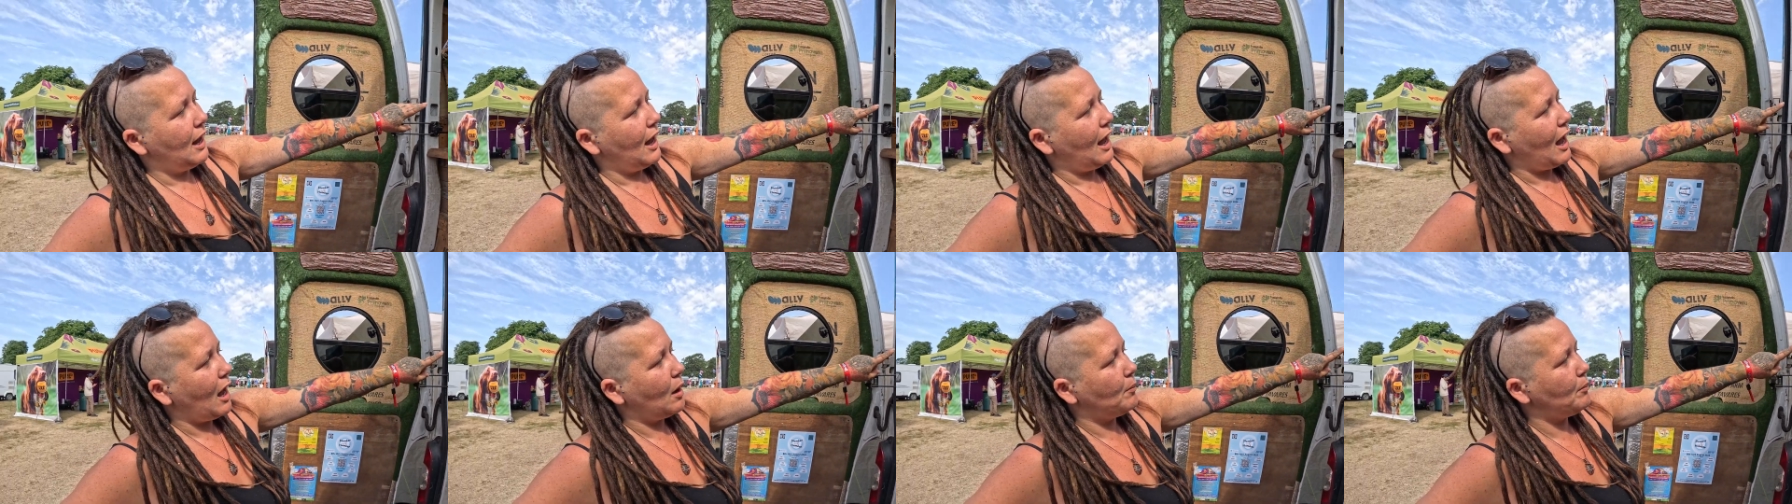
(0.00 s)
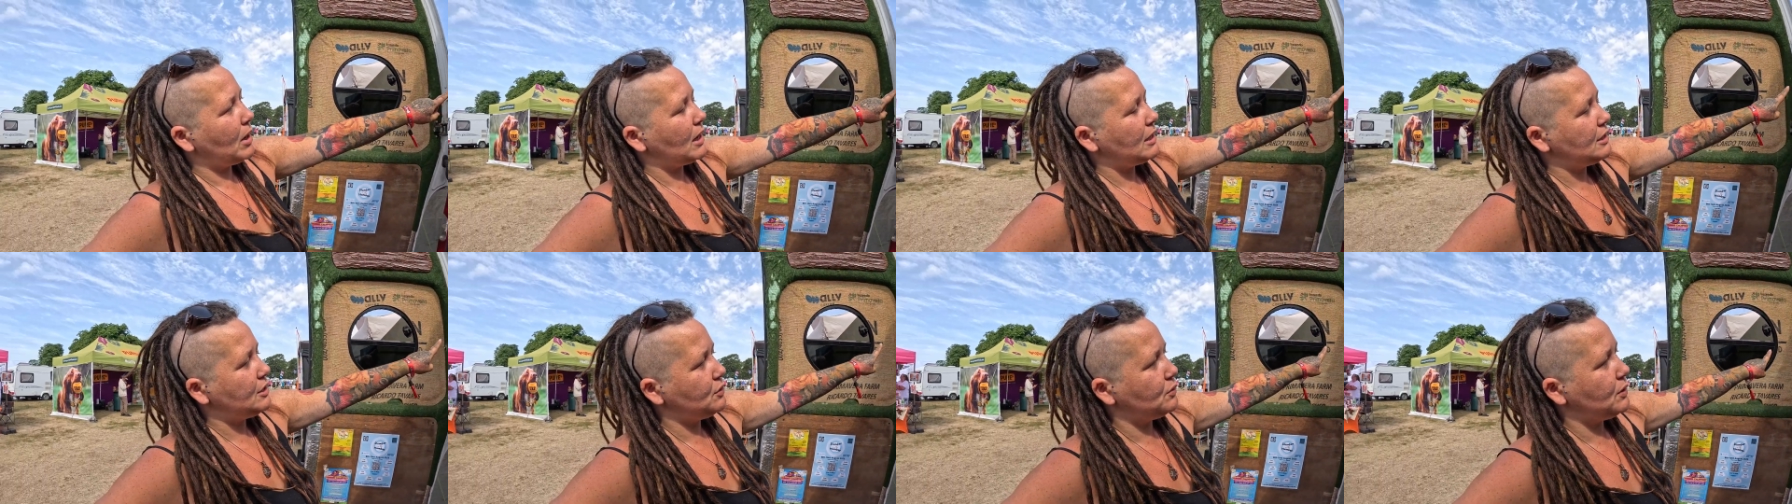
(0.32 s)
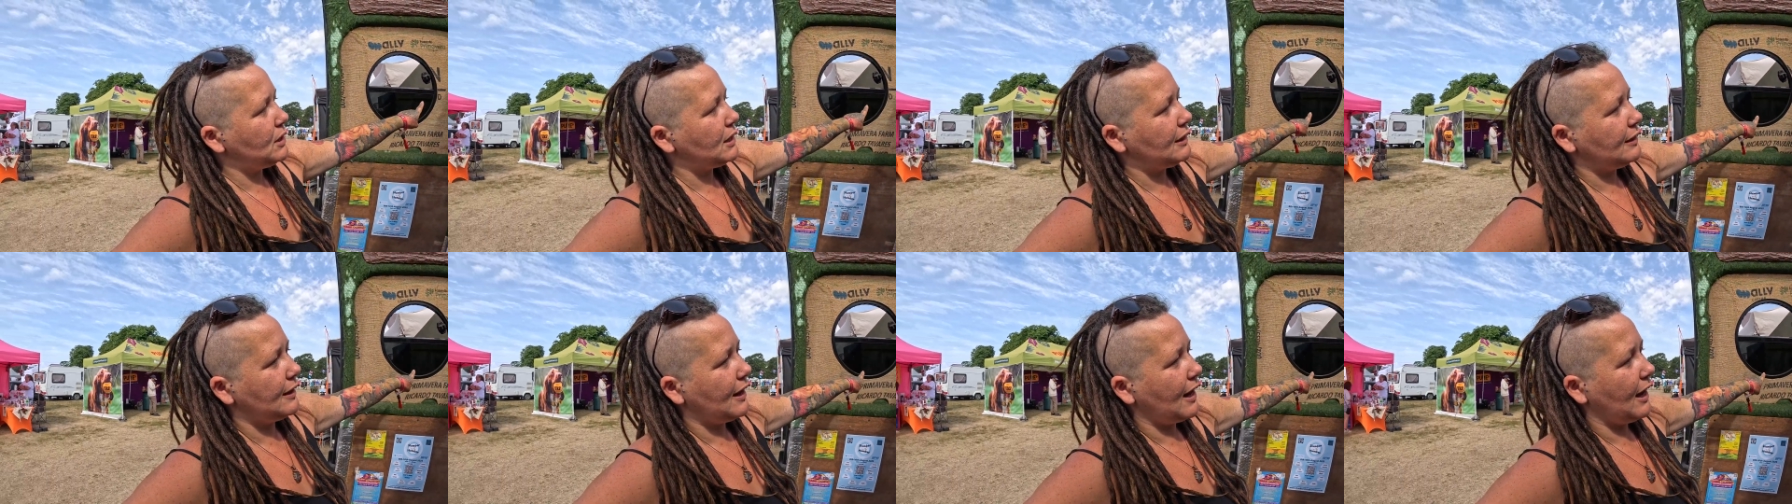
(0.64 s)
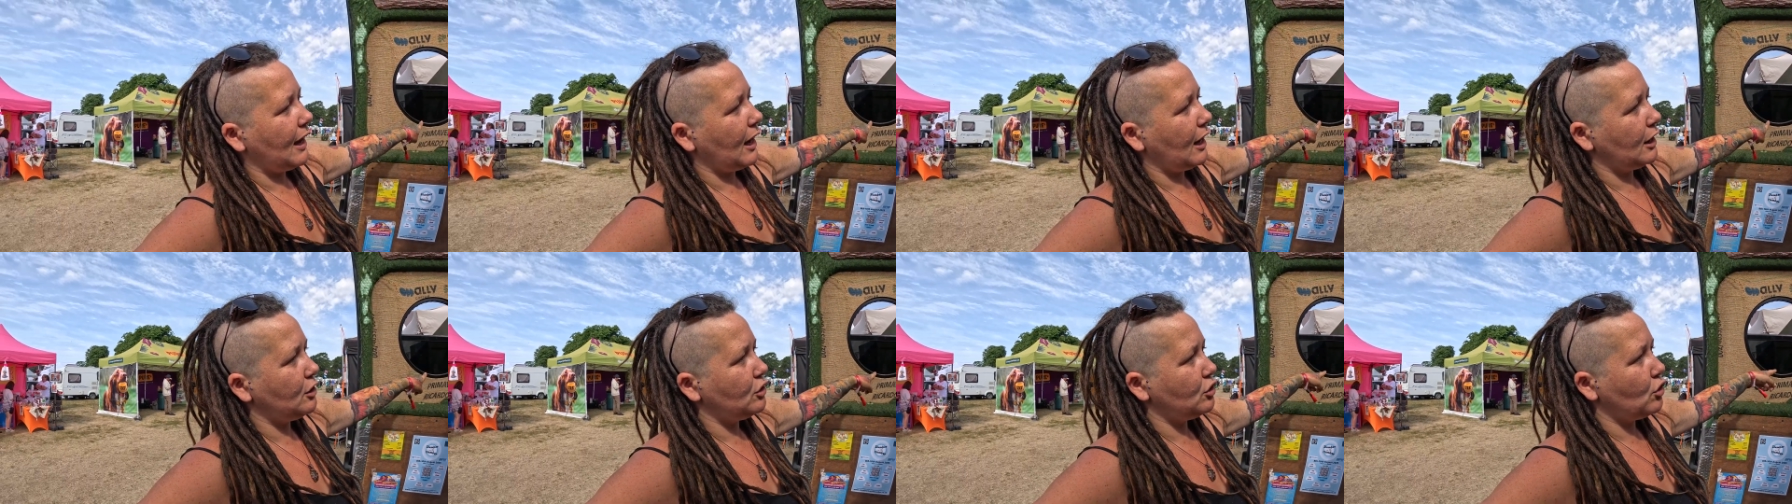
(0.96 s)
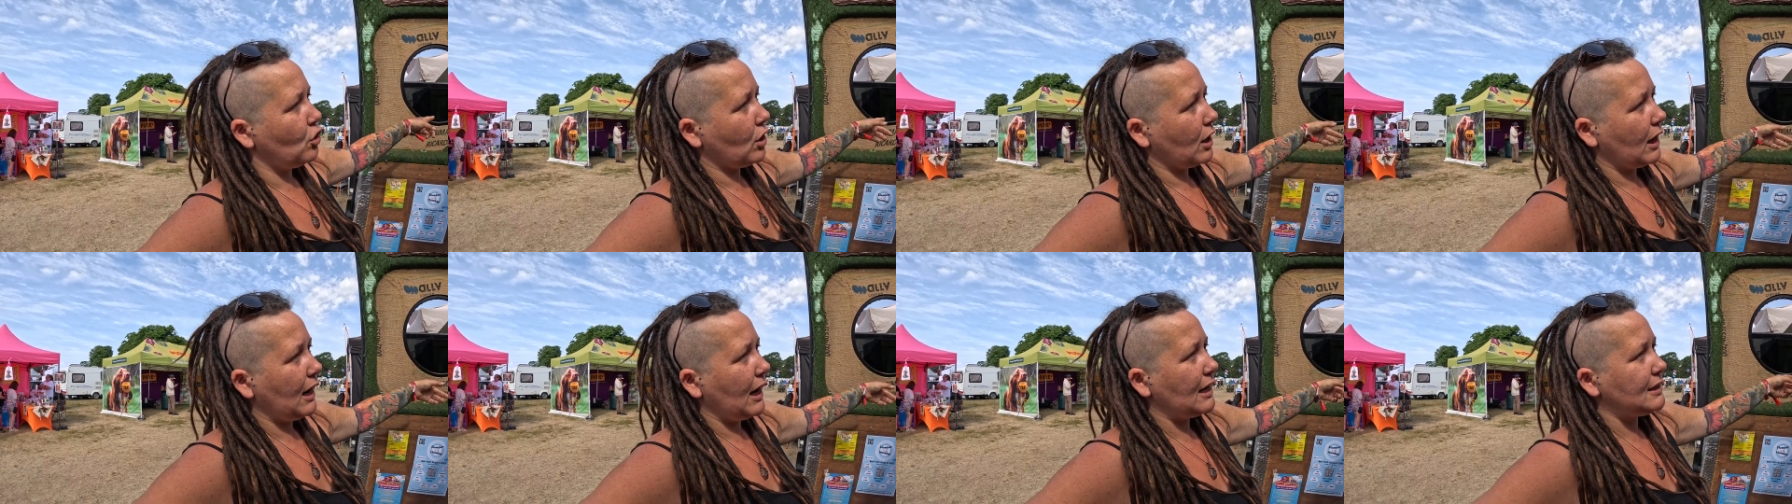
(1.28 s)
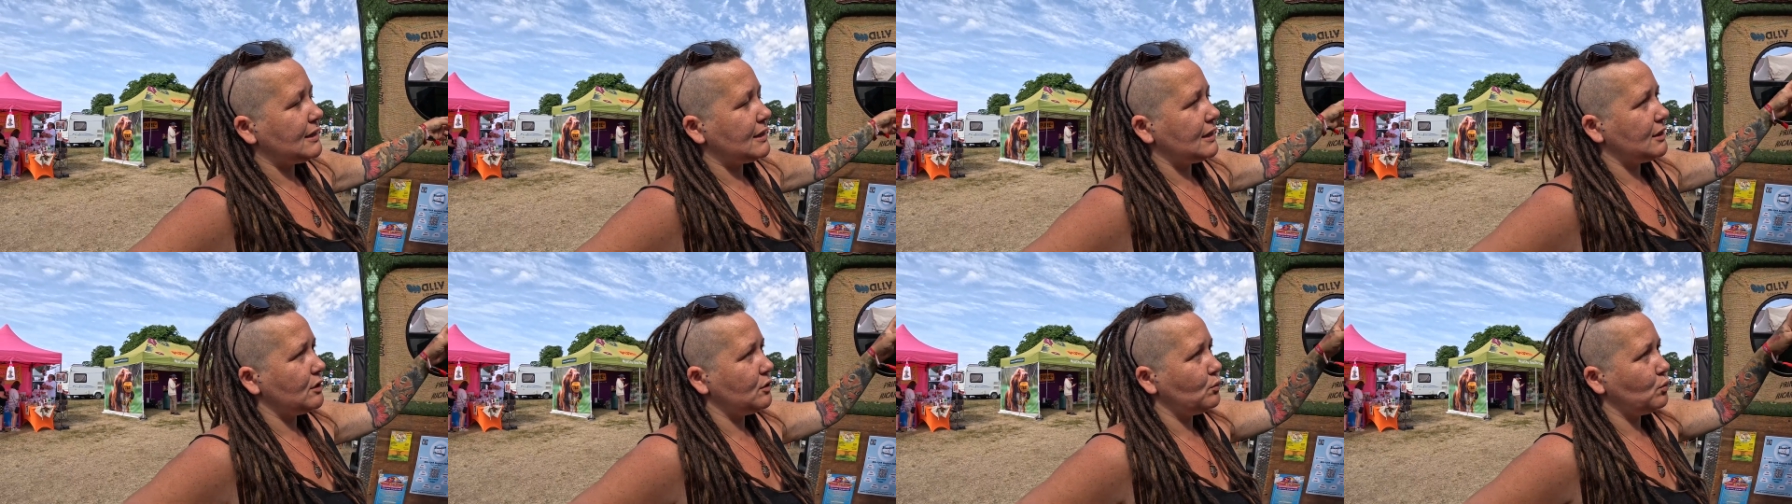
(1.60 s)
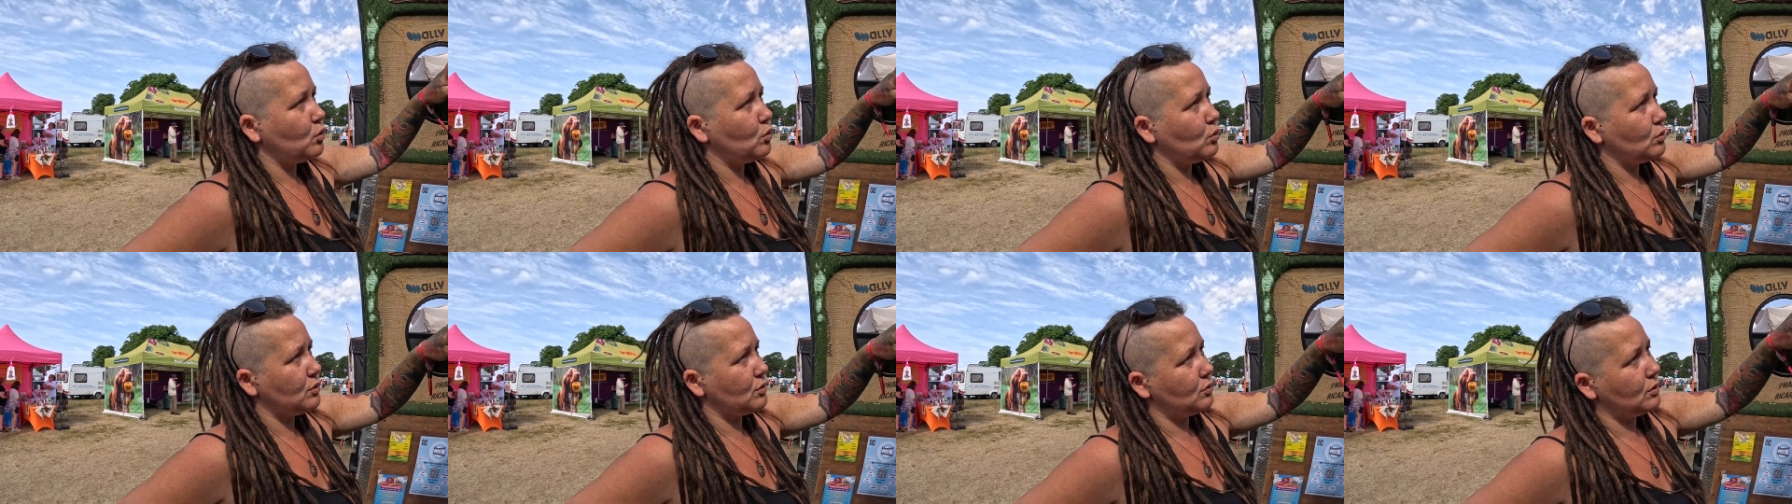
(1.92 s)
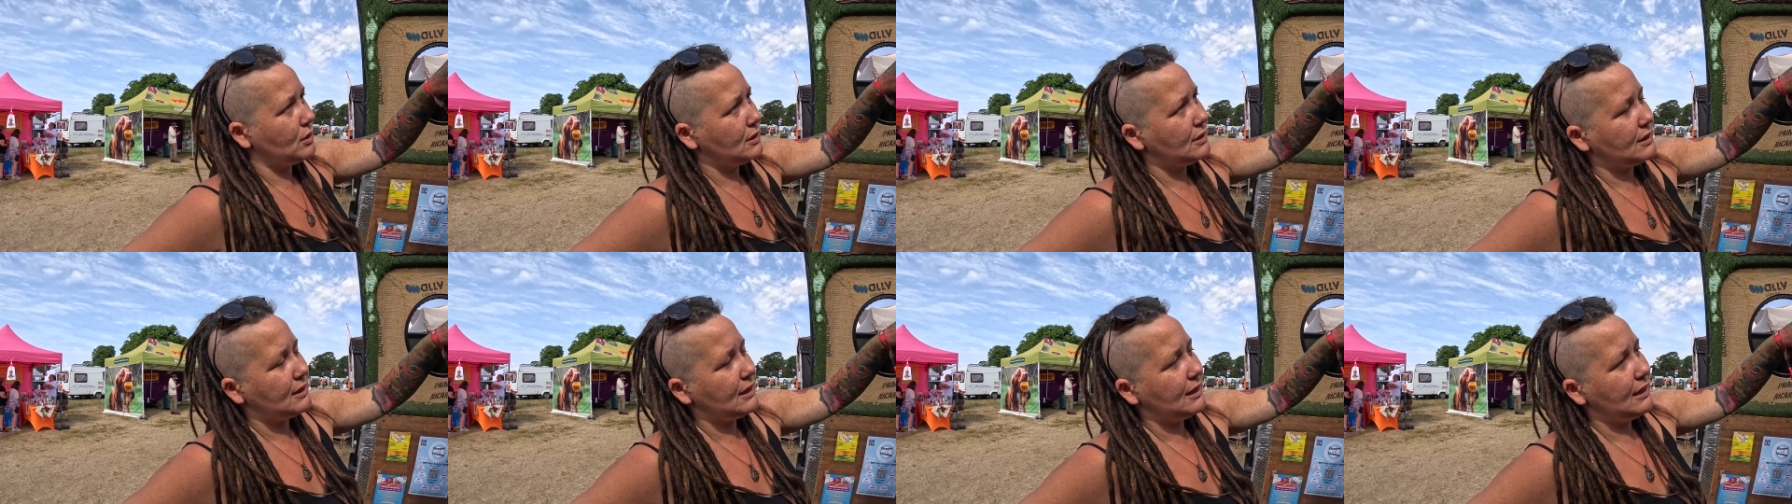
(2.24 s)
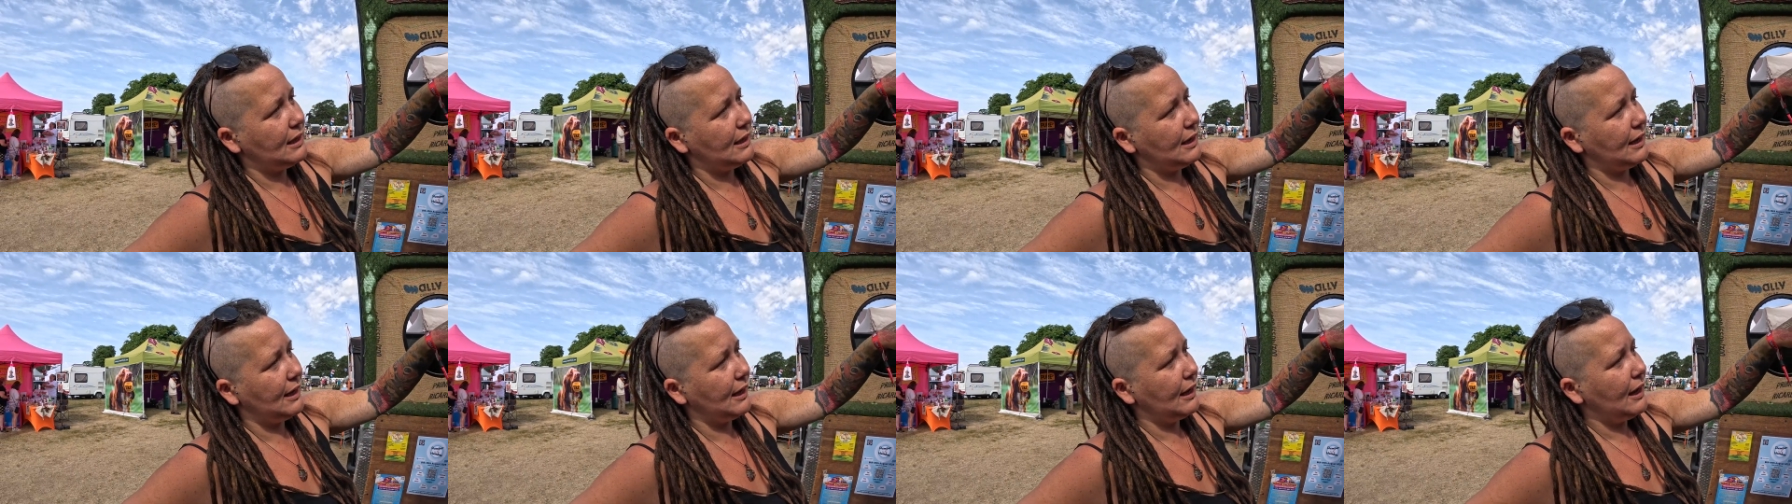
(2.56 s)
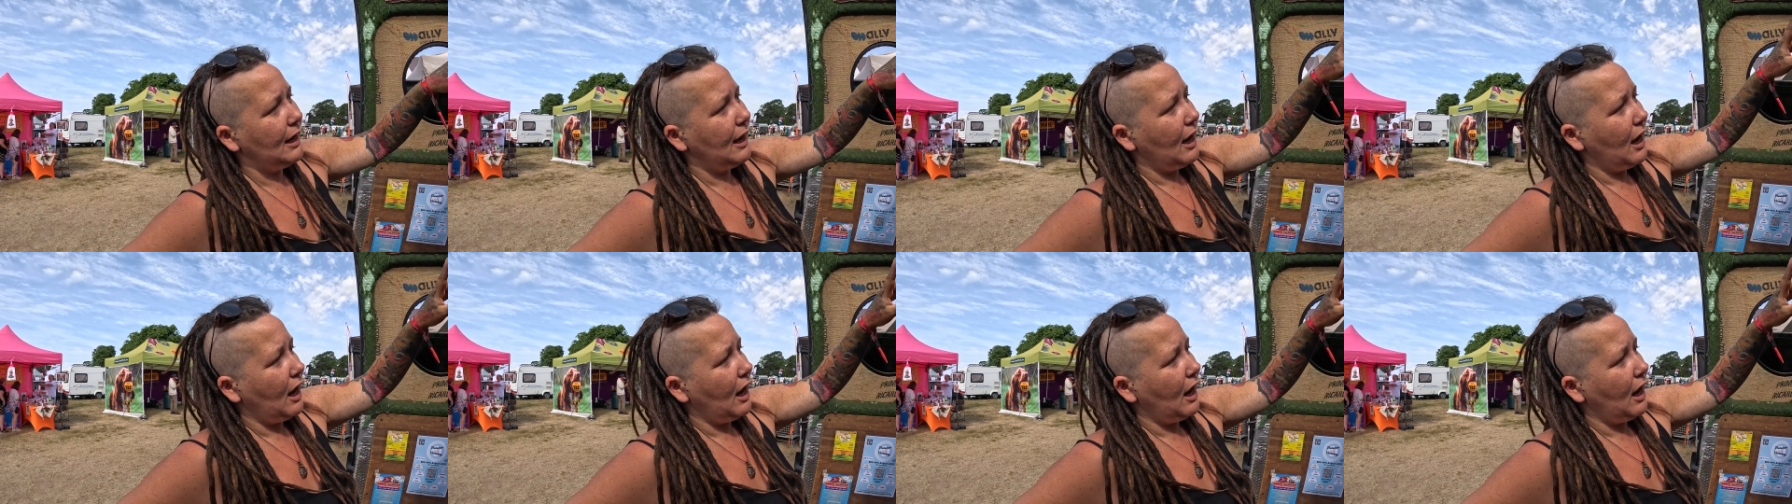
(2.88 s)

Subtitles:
And by doing that and not cladding the walls or the ceiling,